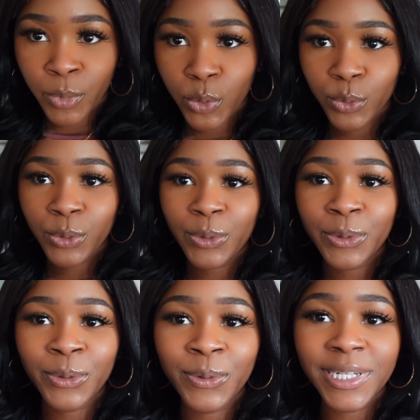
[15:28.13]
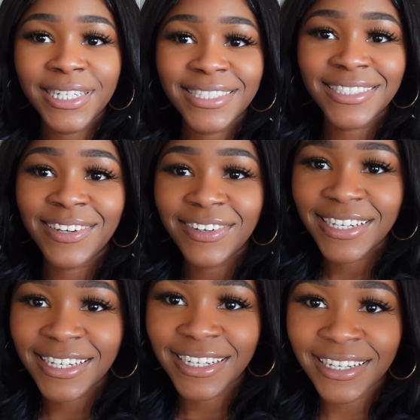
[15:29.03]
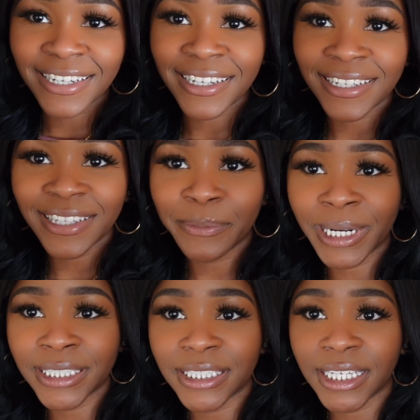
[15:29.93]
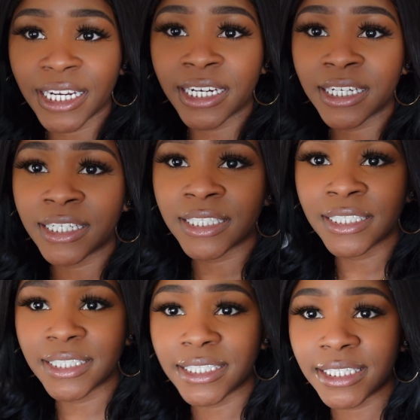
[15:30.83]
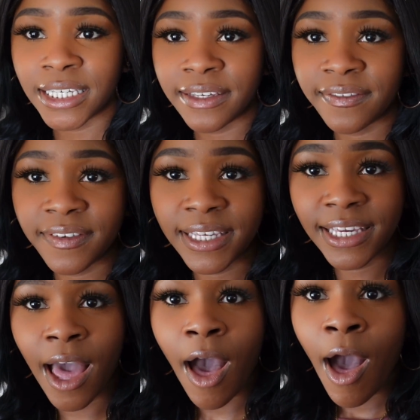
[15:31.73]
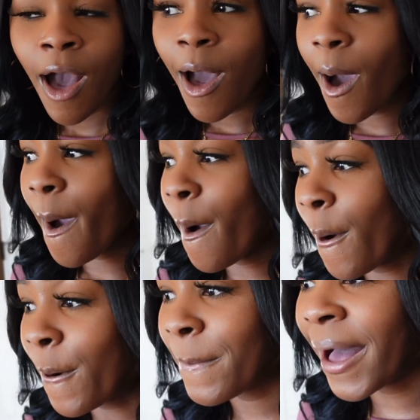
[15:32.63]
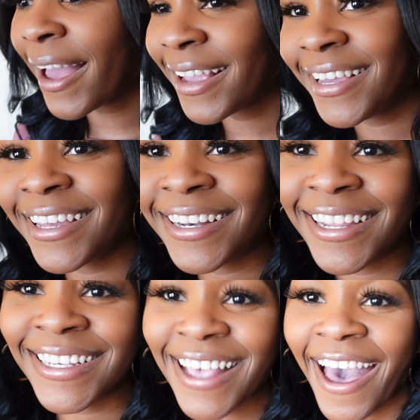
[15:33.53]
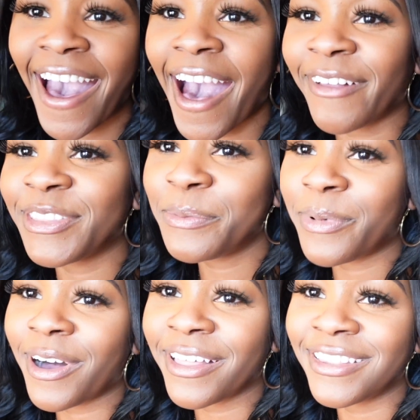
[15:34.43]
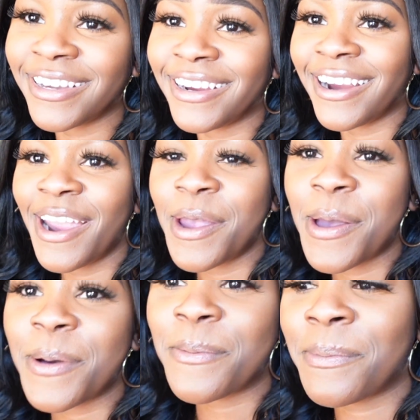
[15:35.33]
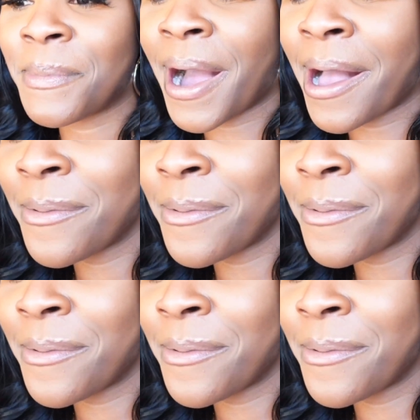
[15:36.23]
Ooh, it looks so good. There are my stairs, TV. Oh my goodness, I have to bother my